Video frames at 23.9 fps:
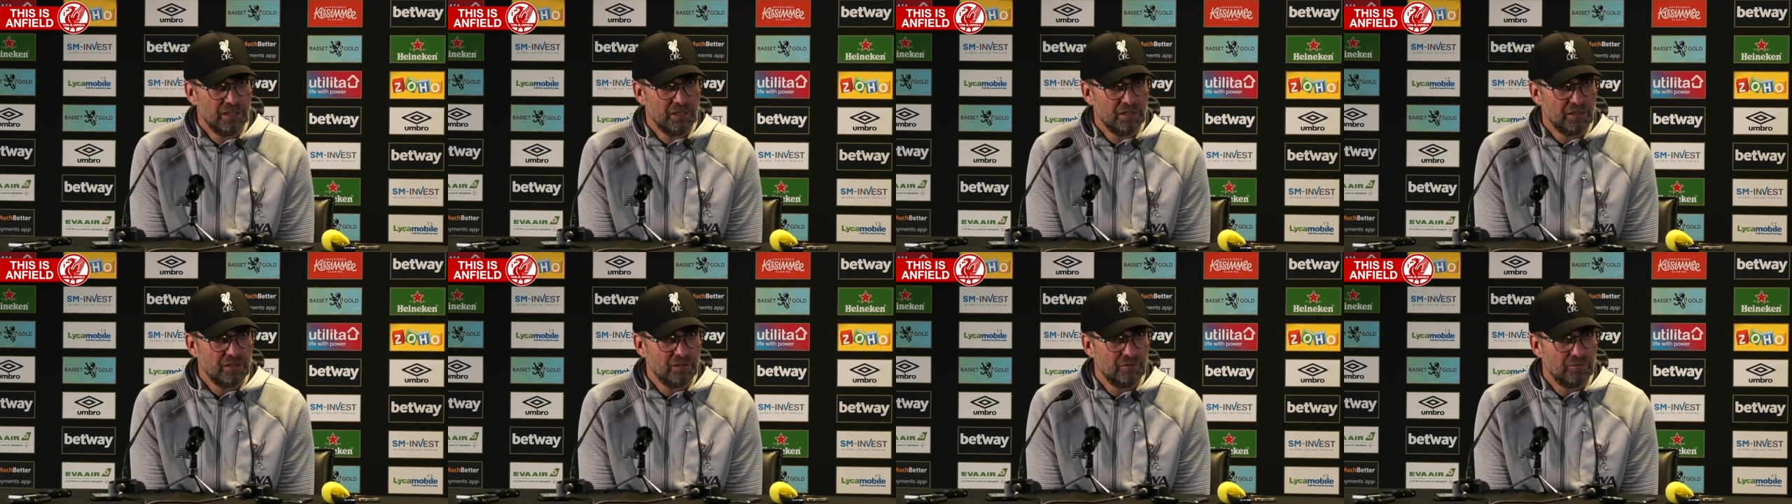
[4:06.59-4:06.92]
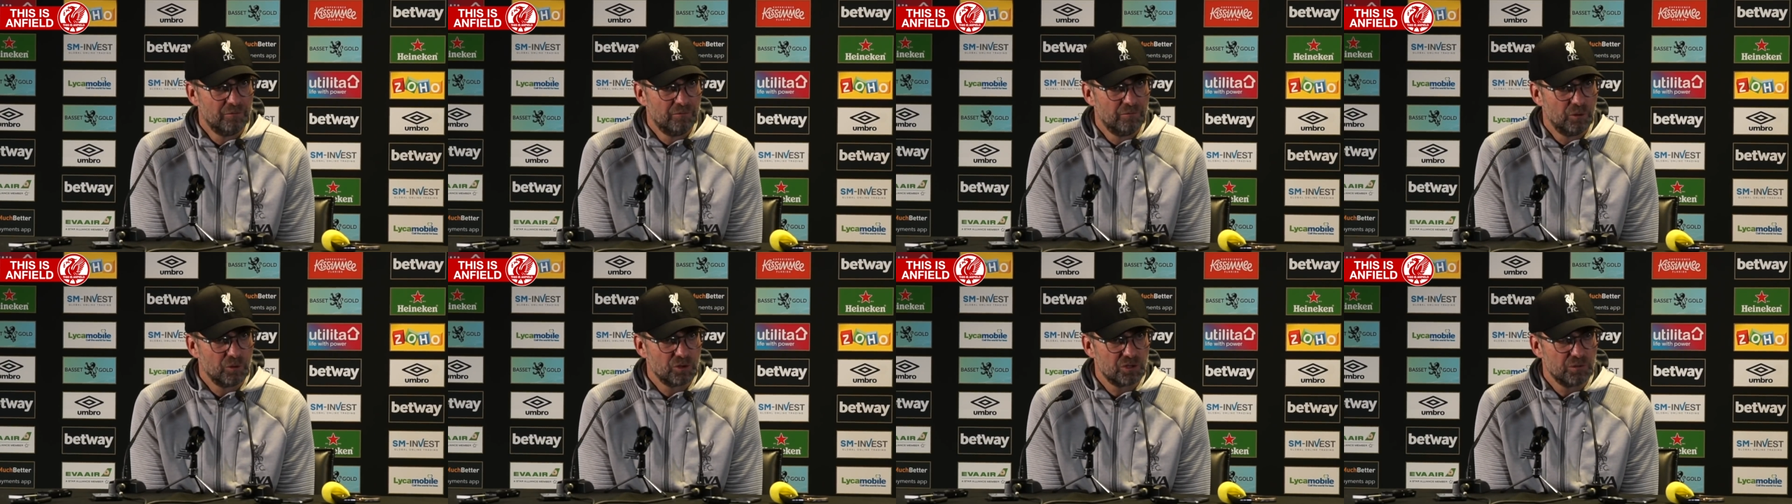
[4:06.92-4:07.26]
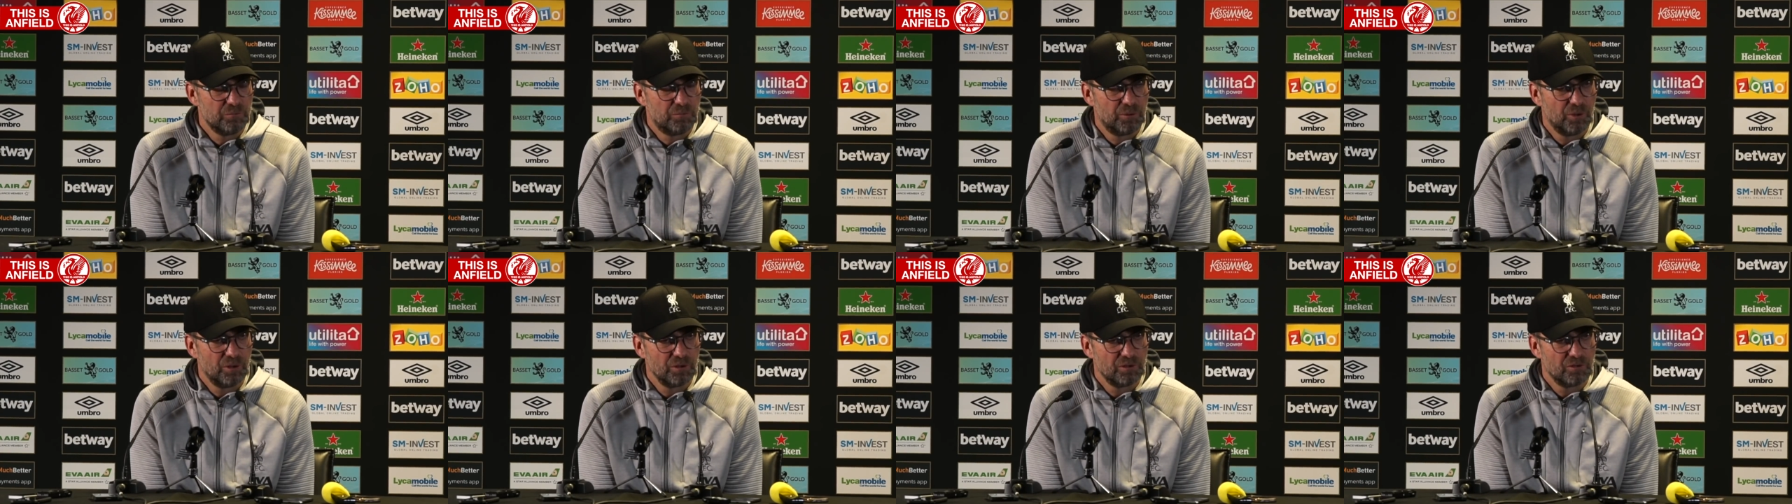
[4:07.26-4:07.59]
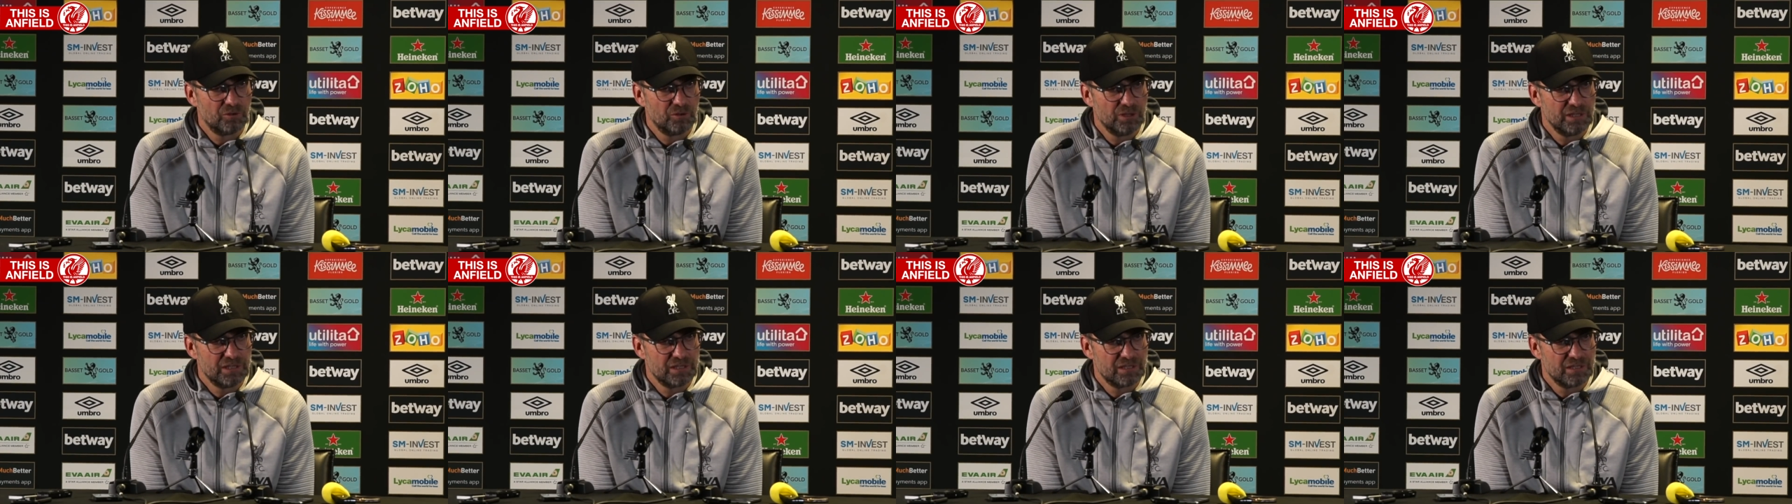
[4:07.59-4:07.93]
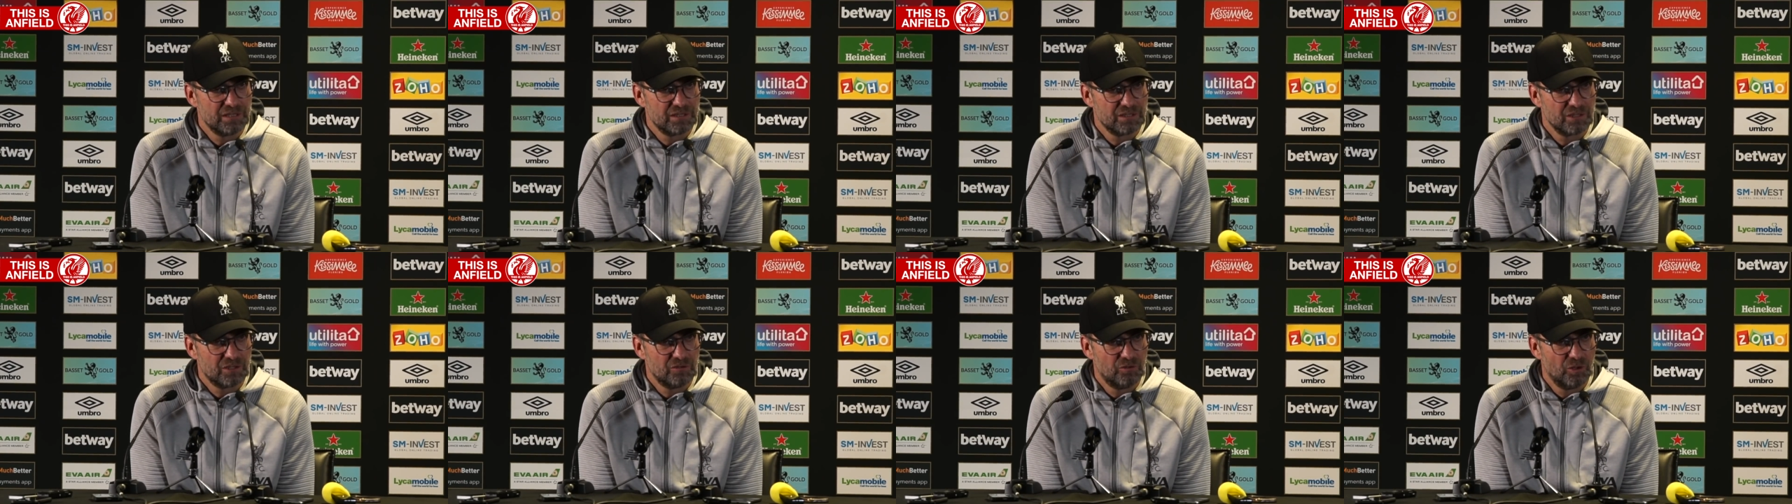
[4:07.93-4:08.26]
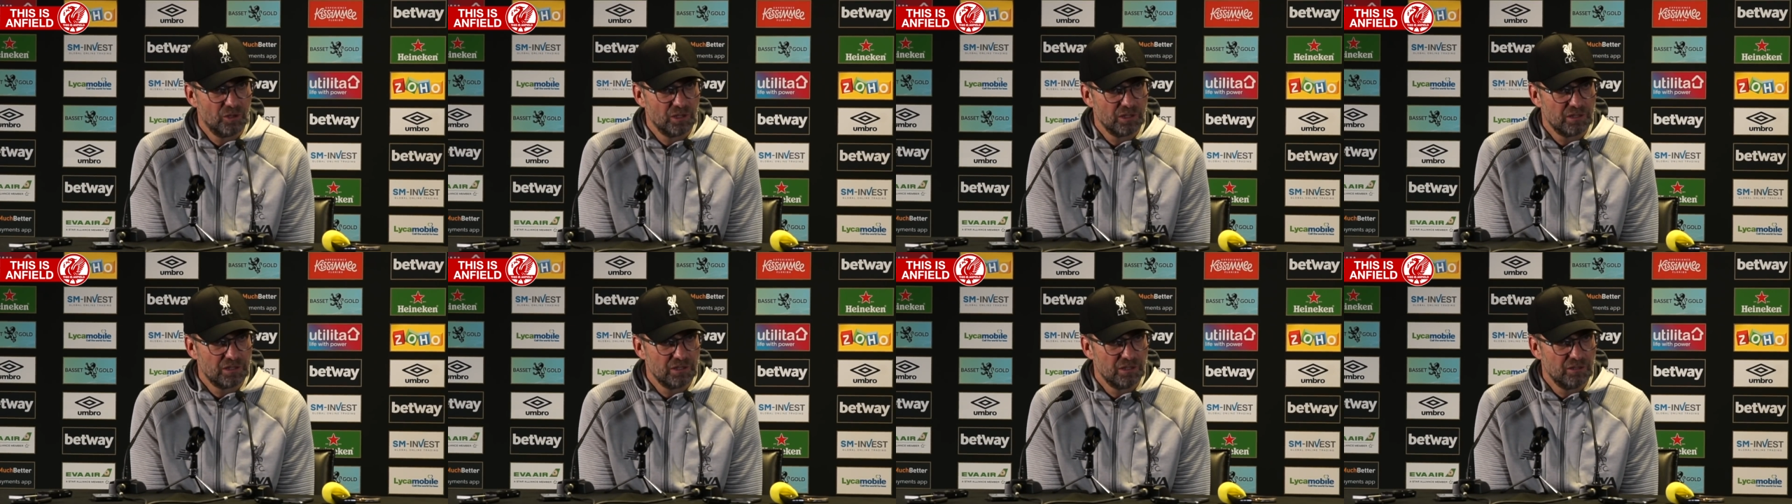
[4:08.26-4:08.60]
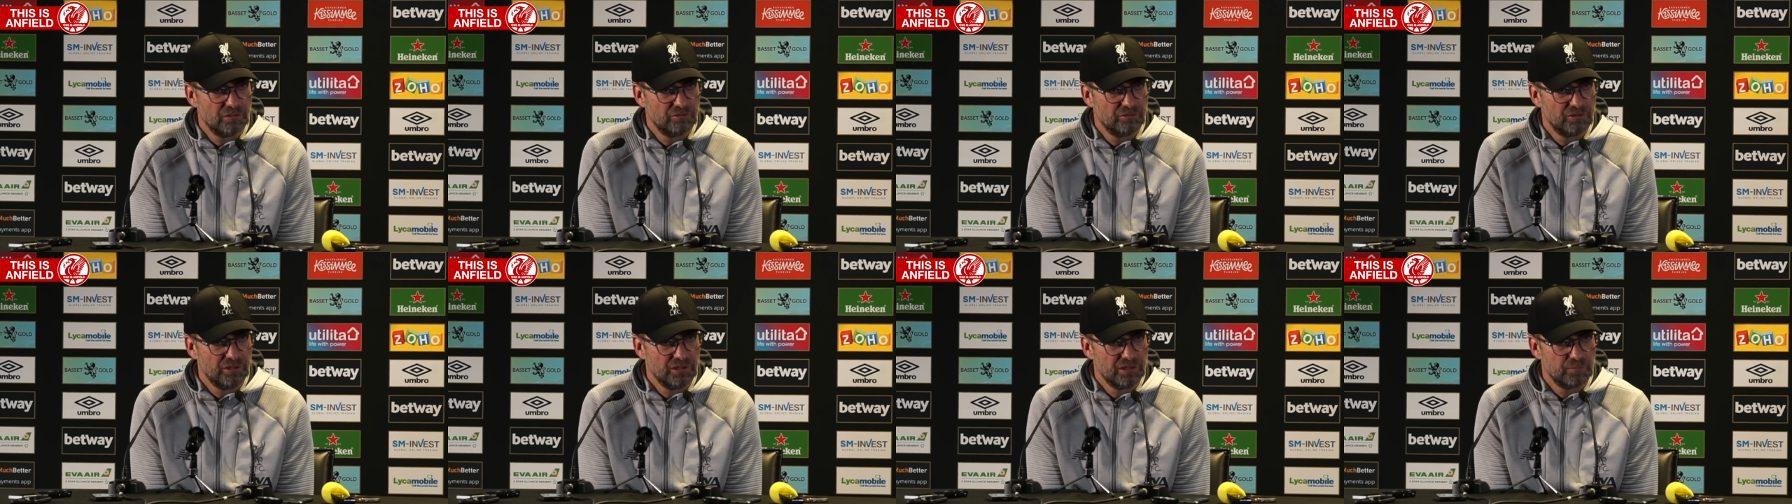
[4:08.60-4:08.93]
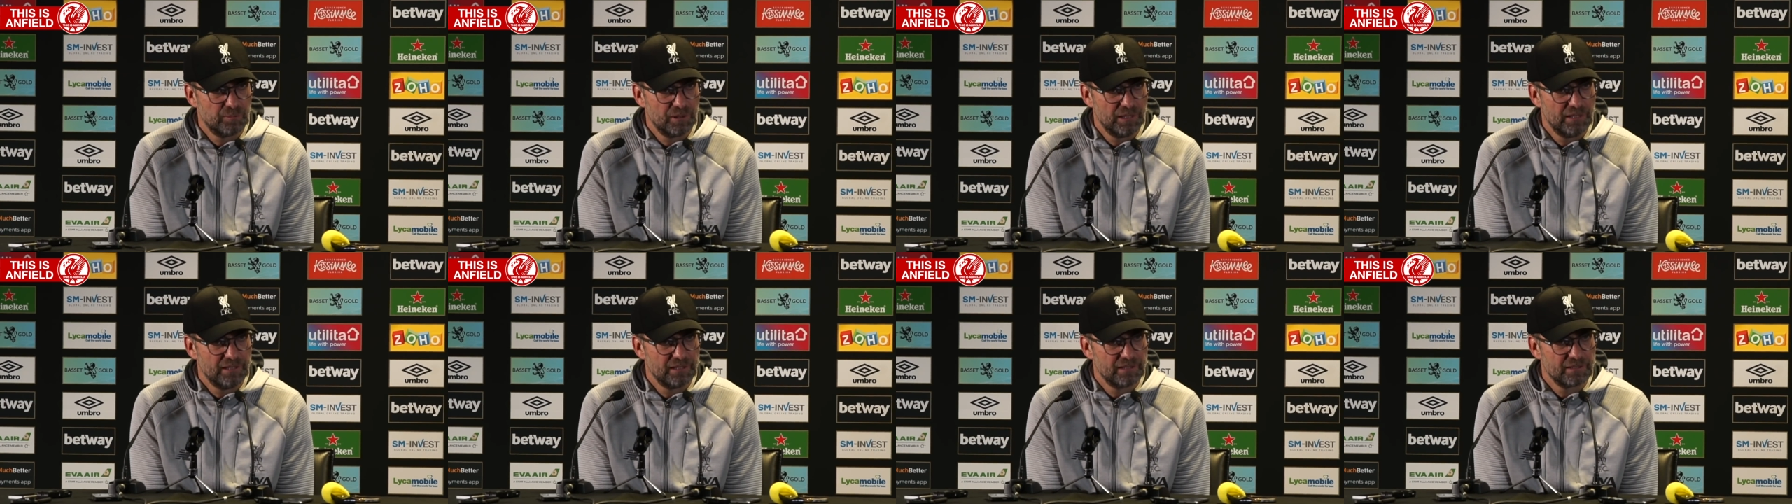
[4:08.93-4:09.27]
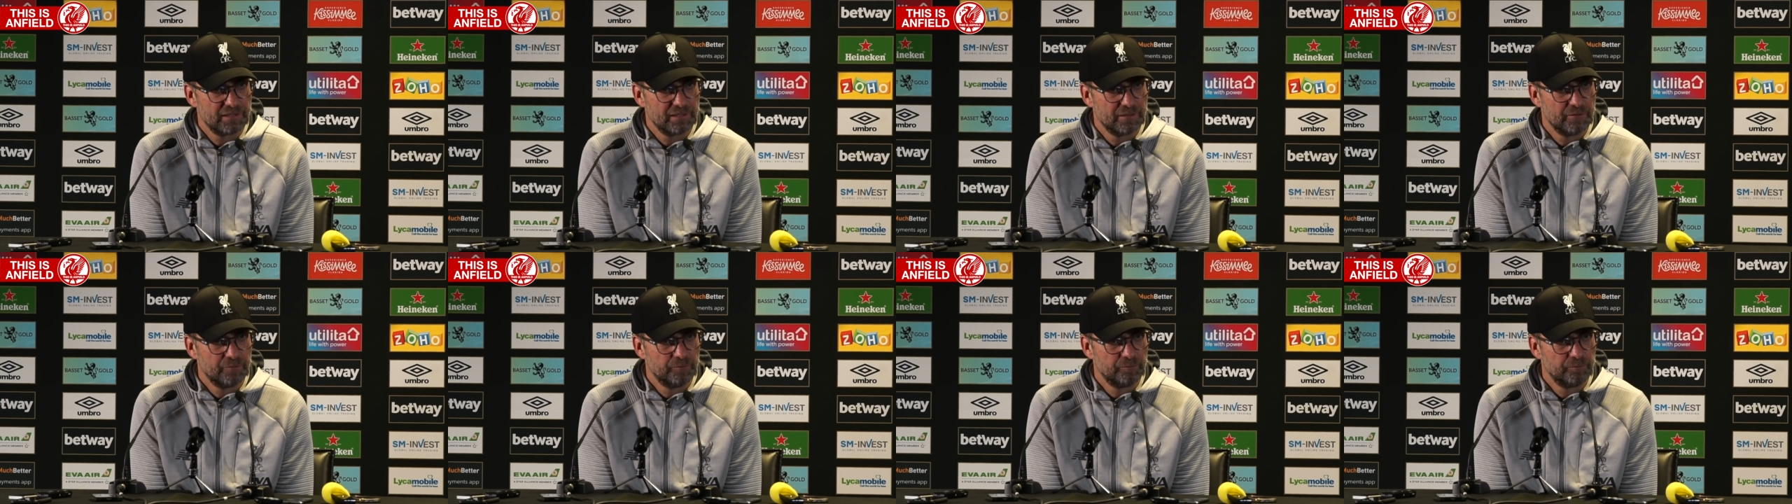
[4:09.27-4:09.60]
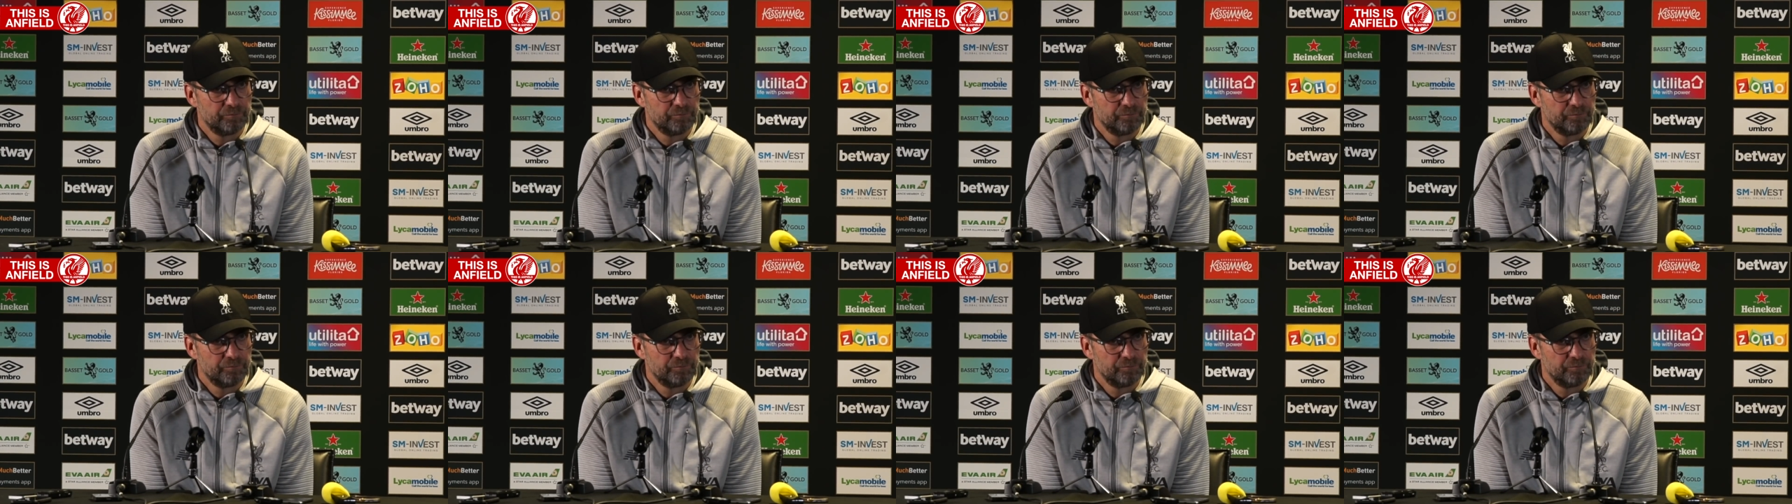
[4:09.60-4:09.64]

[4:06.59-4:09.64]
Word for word: the most important reason is the quality of these players.